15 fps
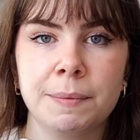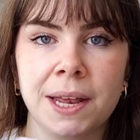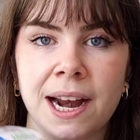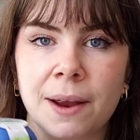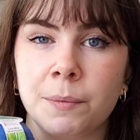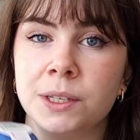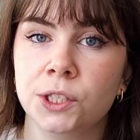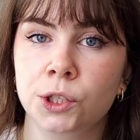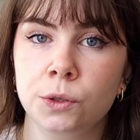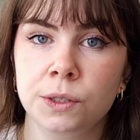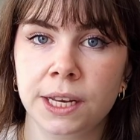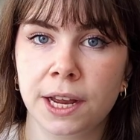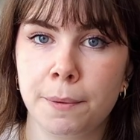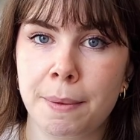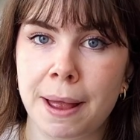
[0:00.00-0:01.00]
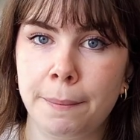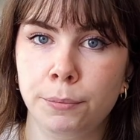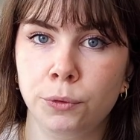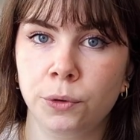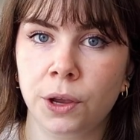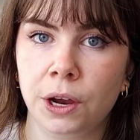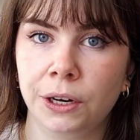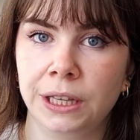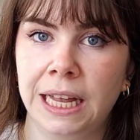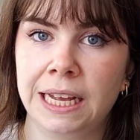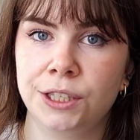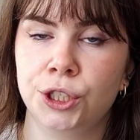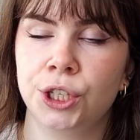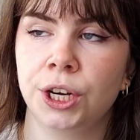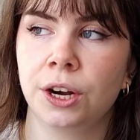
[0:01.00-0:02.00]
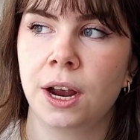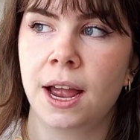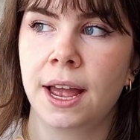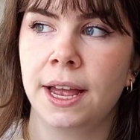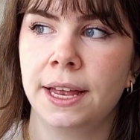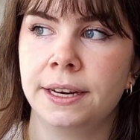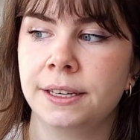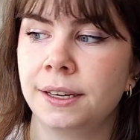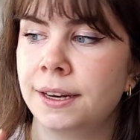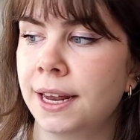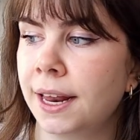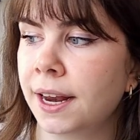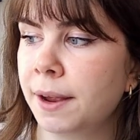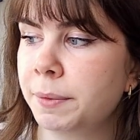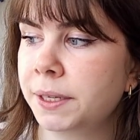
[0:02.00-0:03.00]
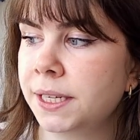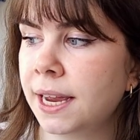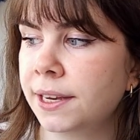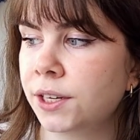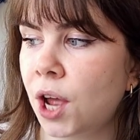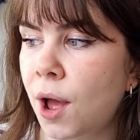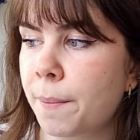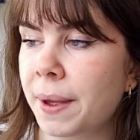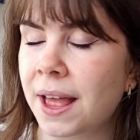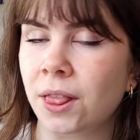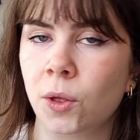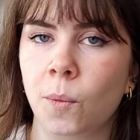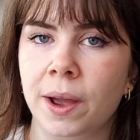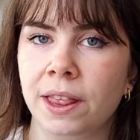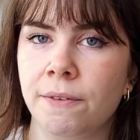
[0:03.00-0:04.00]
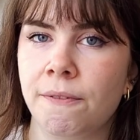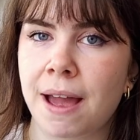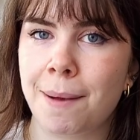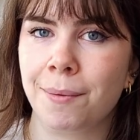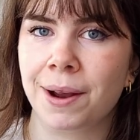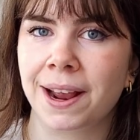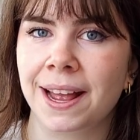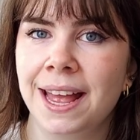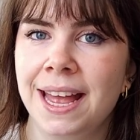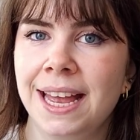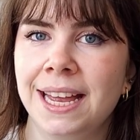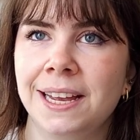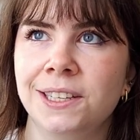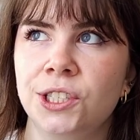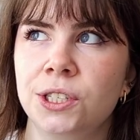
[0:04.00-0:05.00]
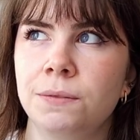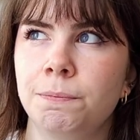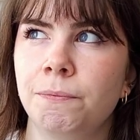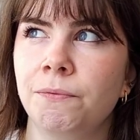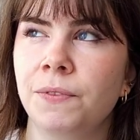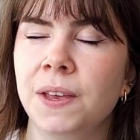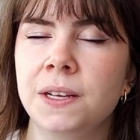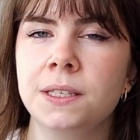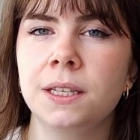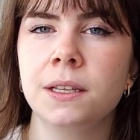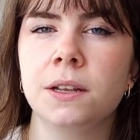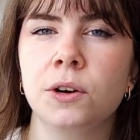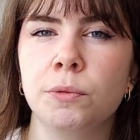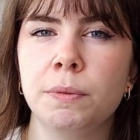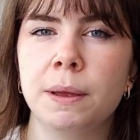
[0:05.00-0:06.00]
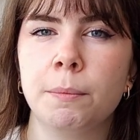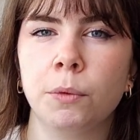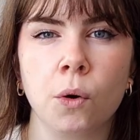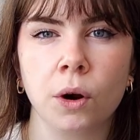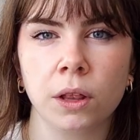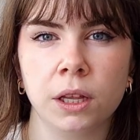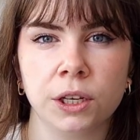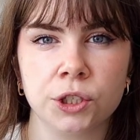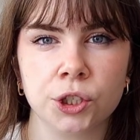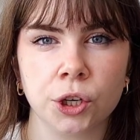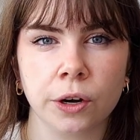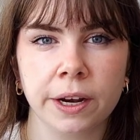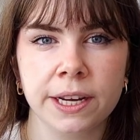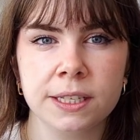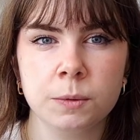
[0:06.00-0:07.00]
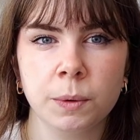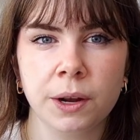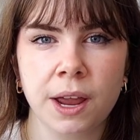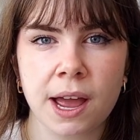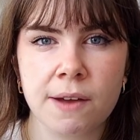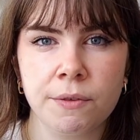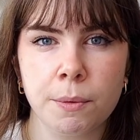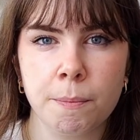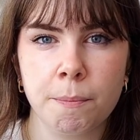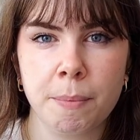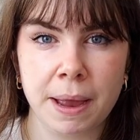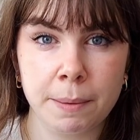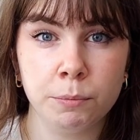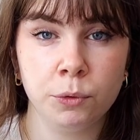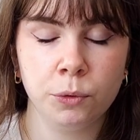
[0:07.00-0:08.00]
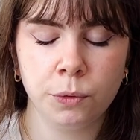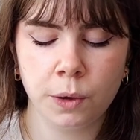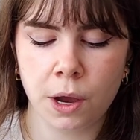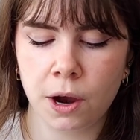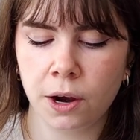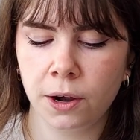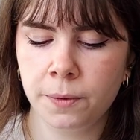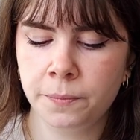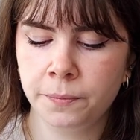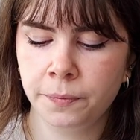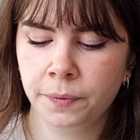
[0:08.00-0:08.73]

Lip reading: that I was using a bamboo yarn last year, and knitting up the tank top and the way the fabric, it just feels a little bit more luxurious when you have a bamboo yarn.